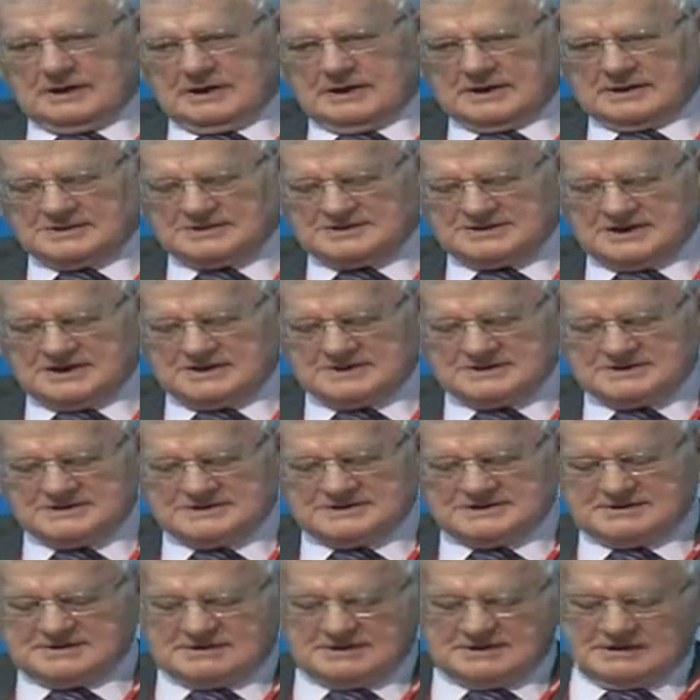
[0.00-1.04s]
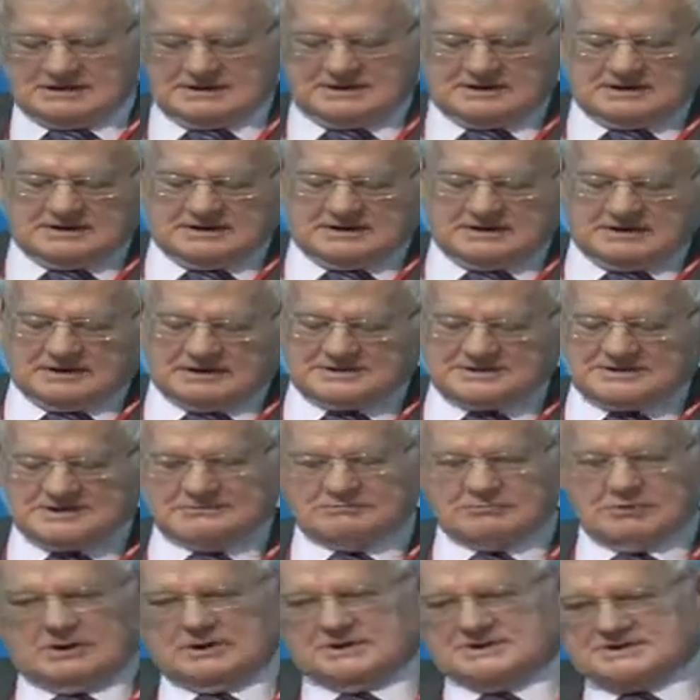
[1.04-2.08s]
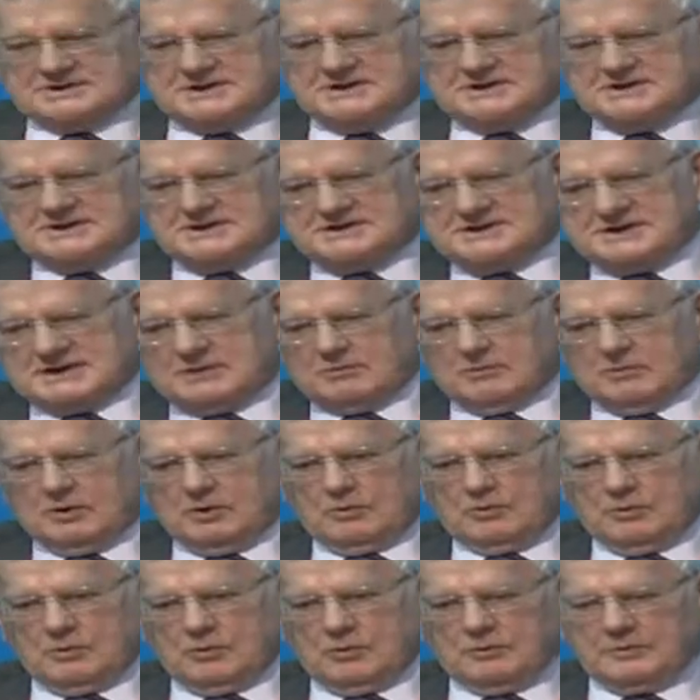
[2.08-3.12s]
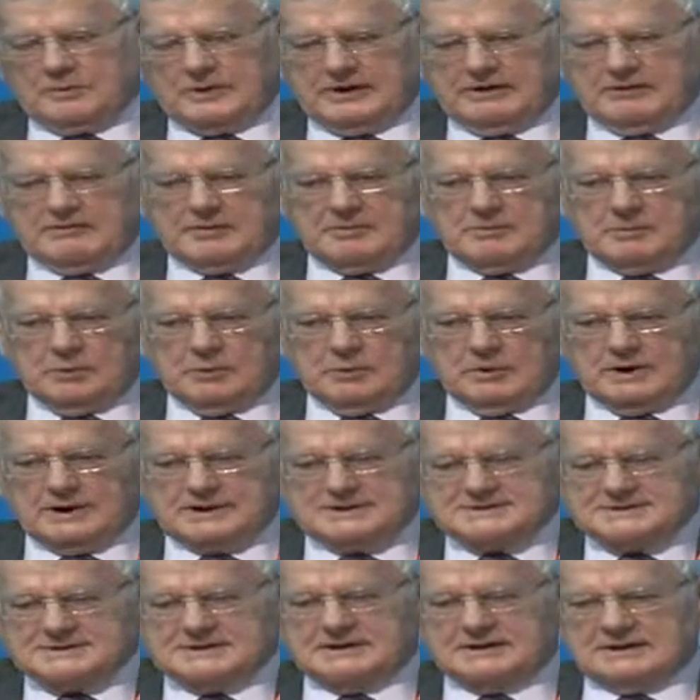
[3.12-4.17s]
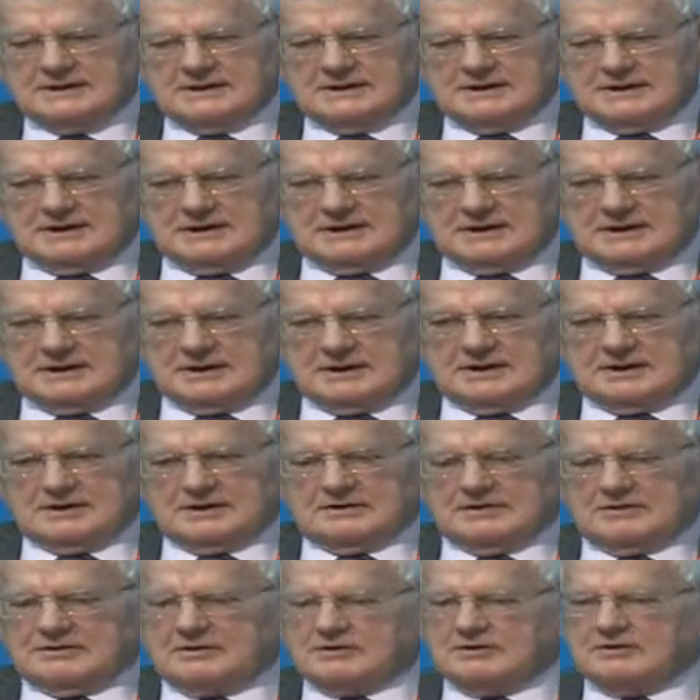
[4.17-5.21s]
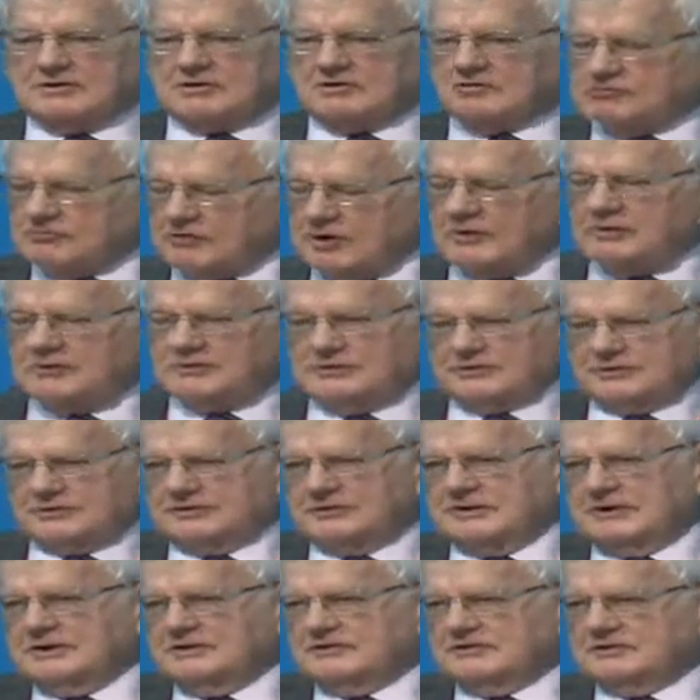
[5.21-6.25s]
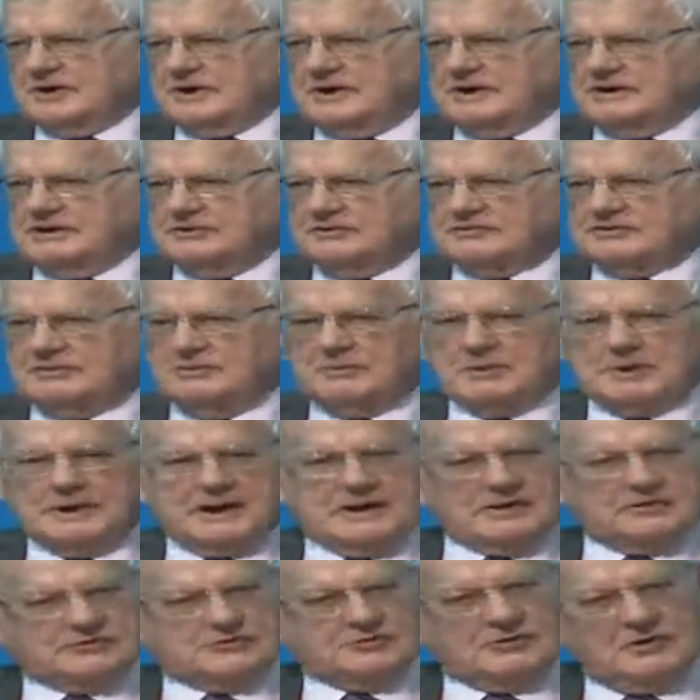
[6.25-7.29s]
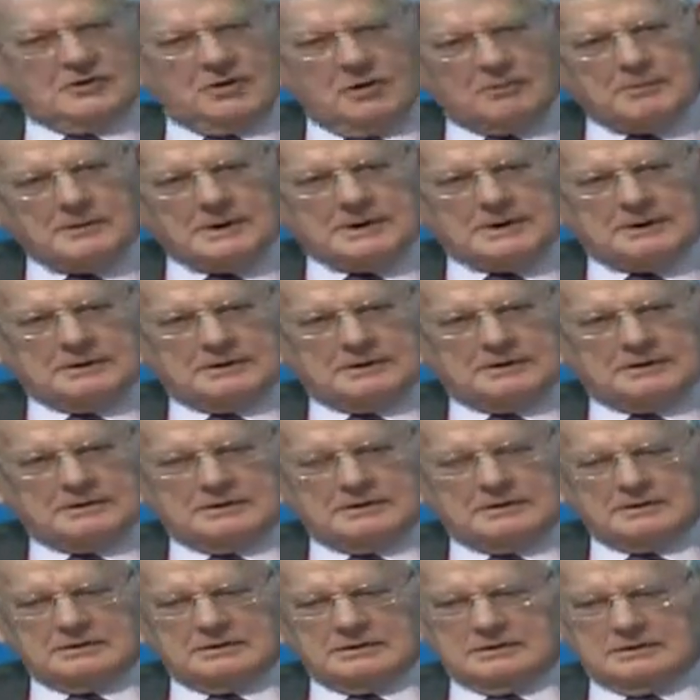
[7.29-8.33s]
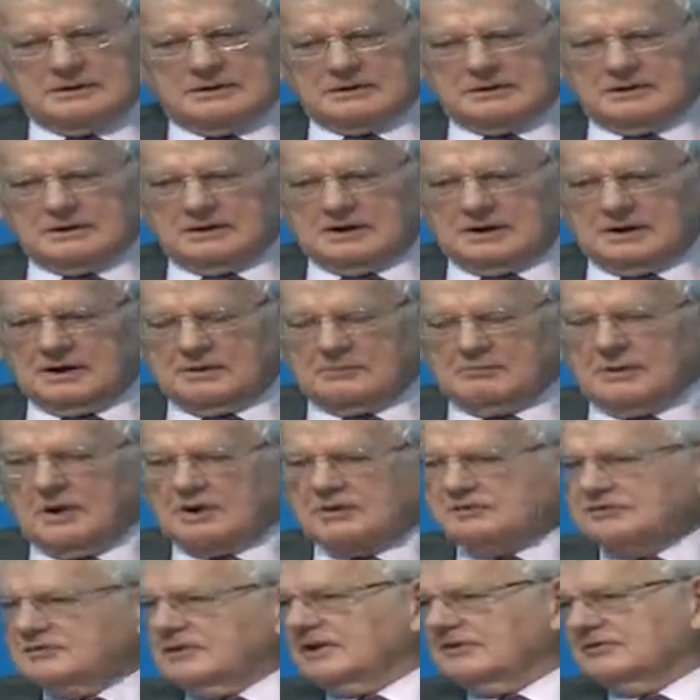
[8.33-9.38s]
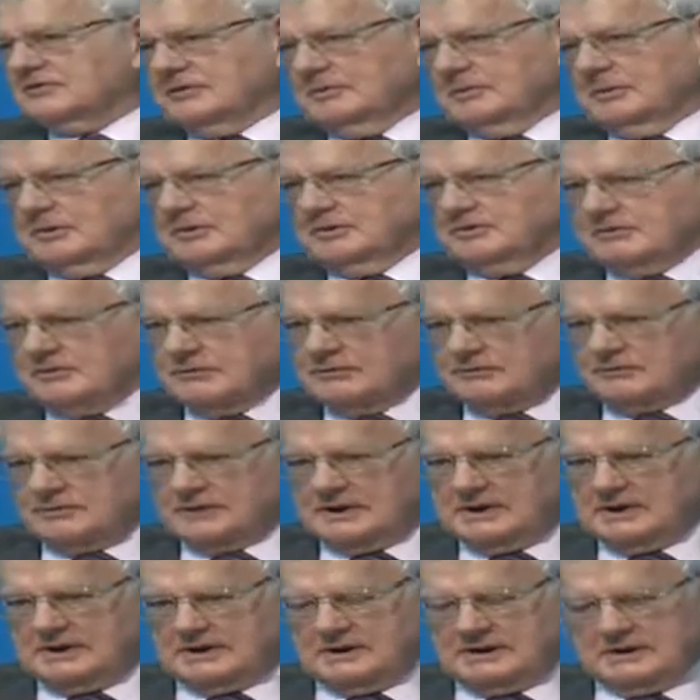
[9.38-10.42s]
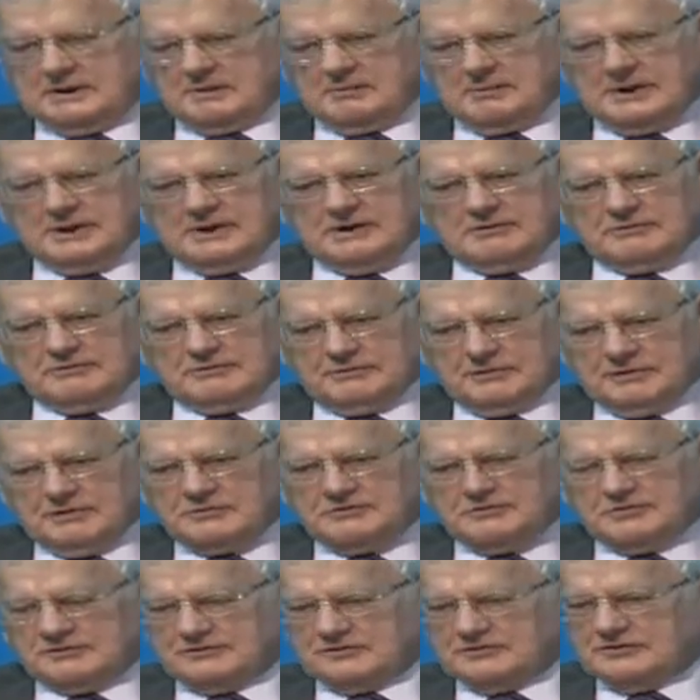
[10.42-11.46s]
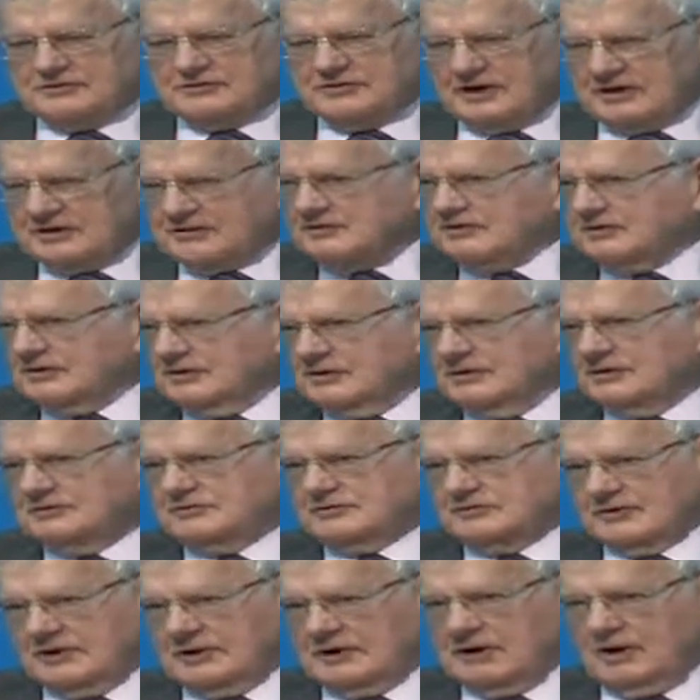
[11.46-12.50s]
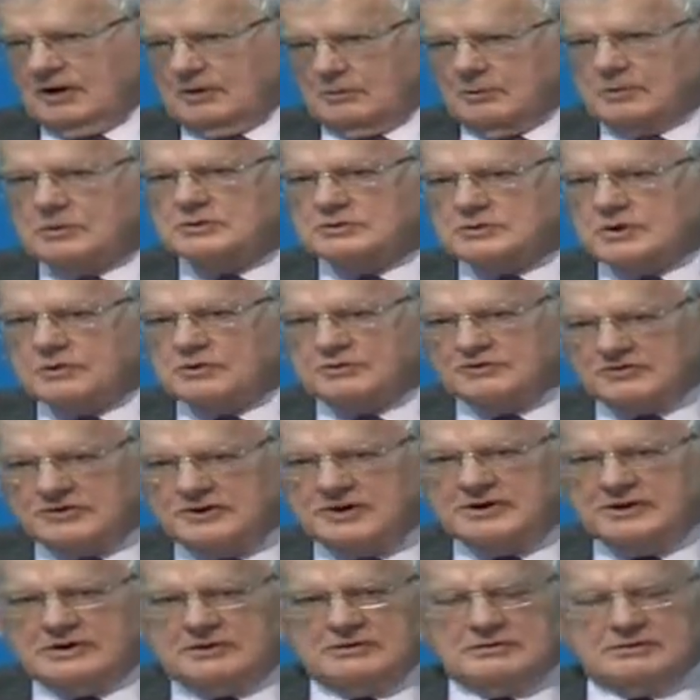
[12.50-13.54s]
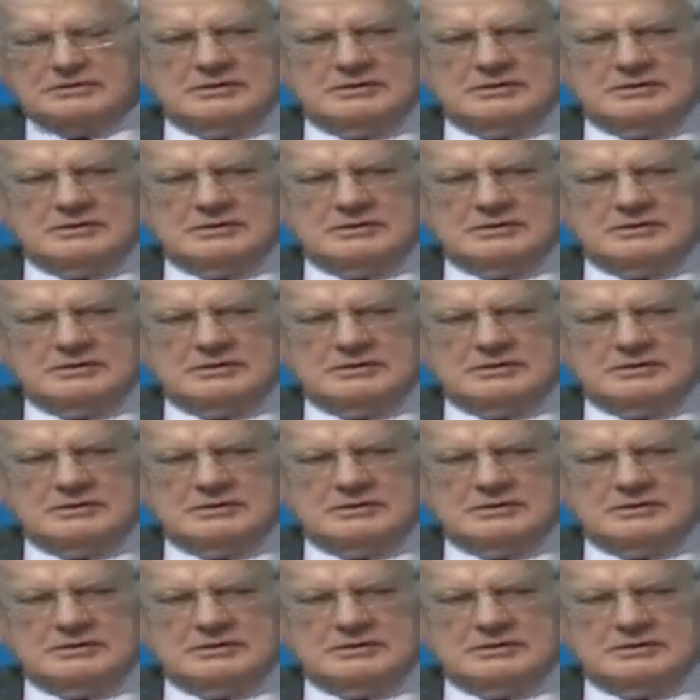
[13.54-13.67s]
since the Second World War period, more or less. The growth of sea trade is simply astronomical. And most estimates of the immediate future suggest that this trend line will continue